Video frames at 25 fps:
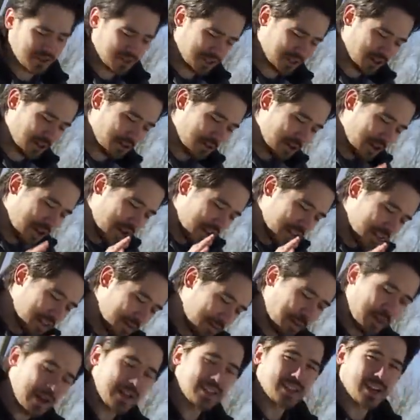So the
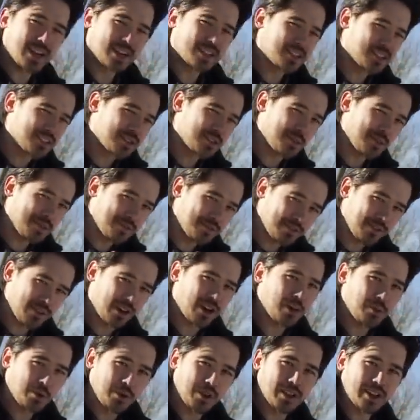Pentax is doing
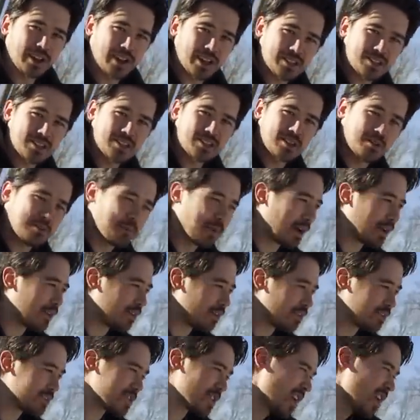very well against its
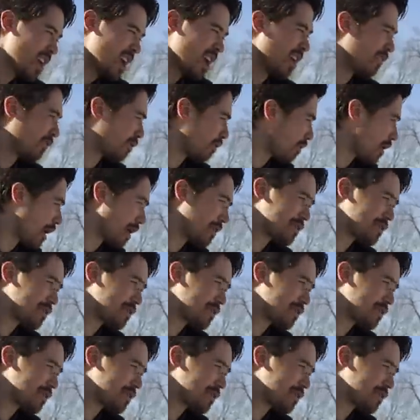competitors, and from what